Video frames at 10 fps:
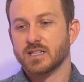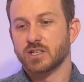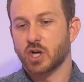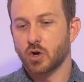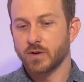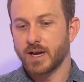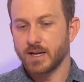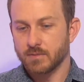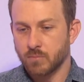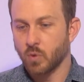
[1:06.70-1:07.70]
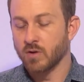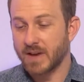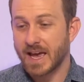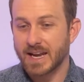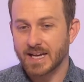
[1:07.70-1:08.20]
doesn't create more
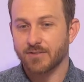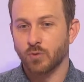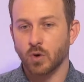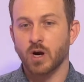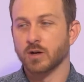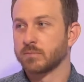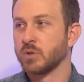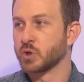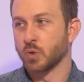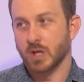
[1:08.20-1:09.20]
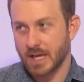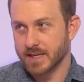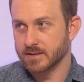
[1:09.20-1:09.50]
of a headache for our mutual